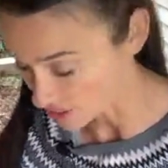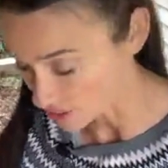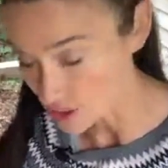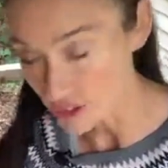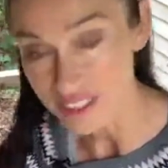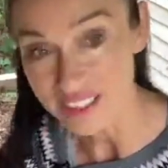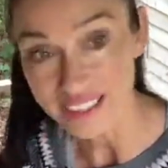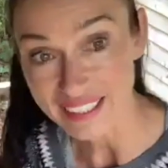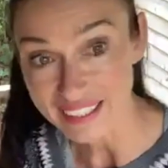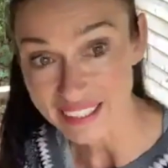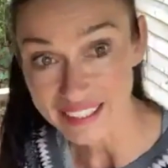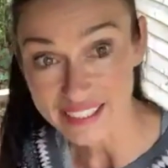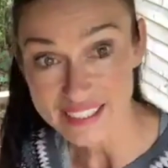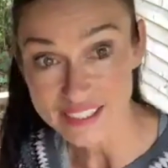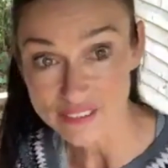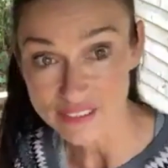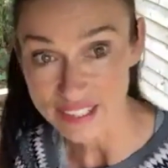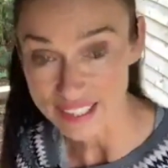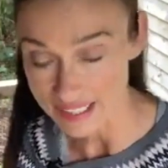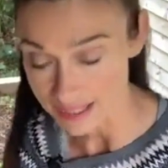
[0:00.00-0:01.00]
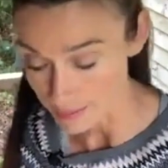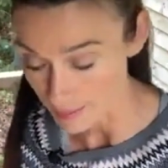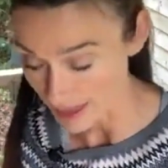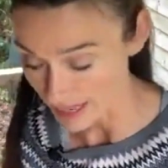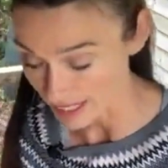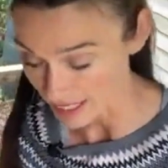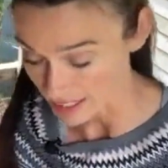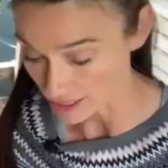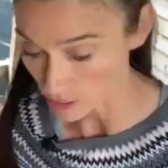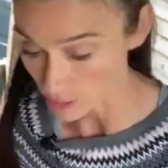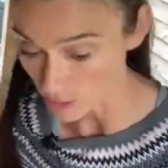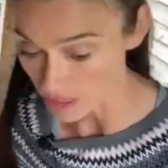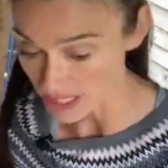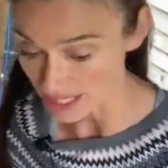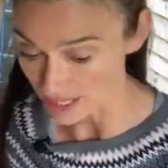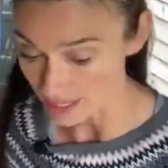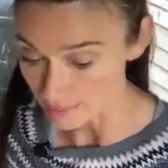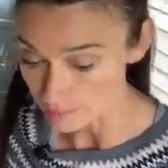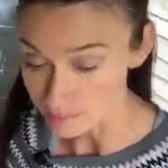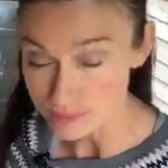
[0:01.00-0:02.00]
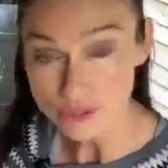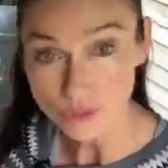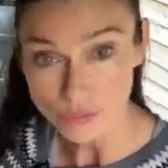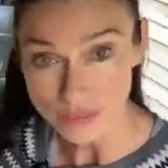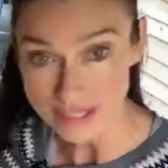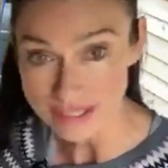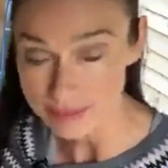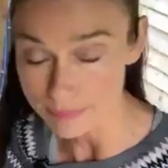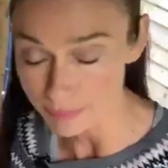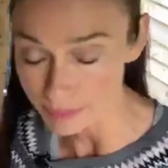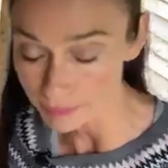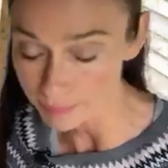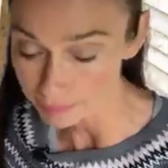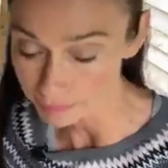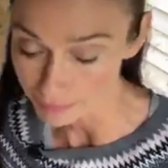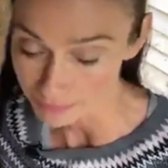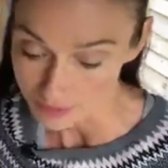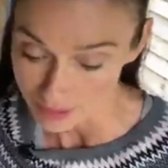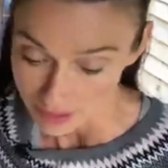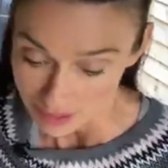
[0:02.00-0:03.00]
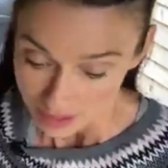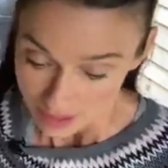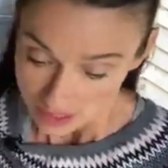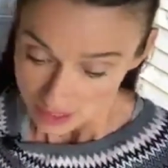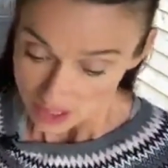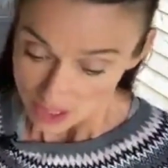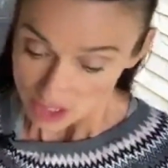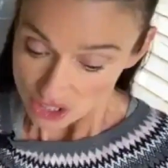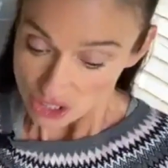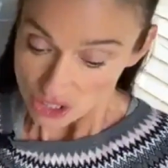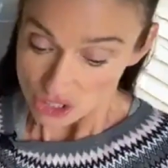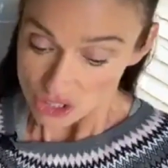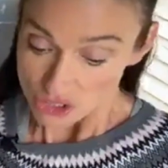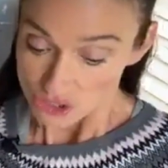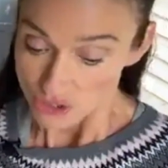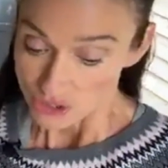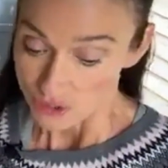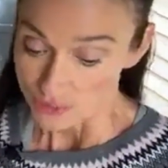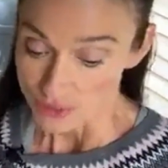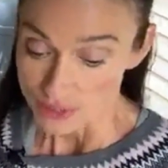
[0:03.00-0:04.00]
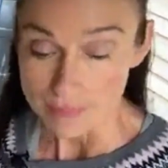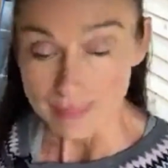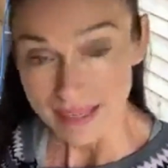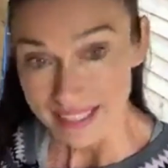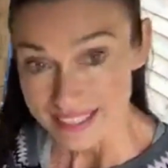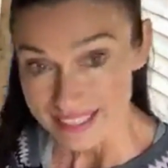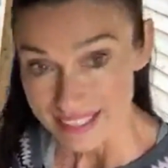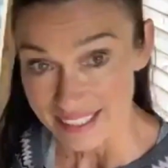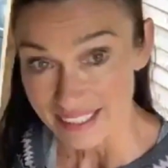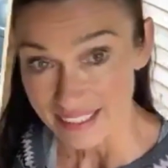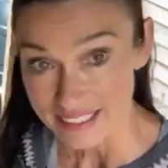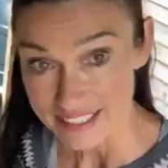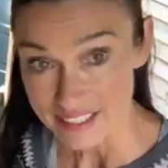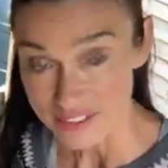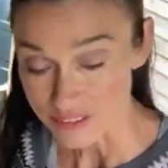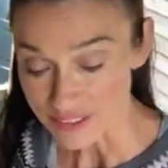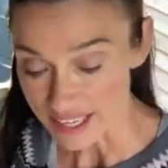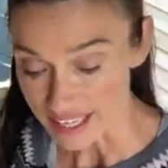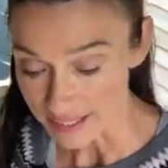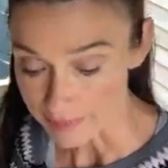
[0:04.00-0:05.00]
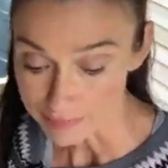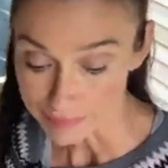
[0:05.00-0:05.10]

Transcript: and it doesn't need glycerin in to make it squeezable. So you might see glycerin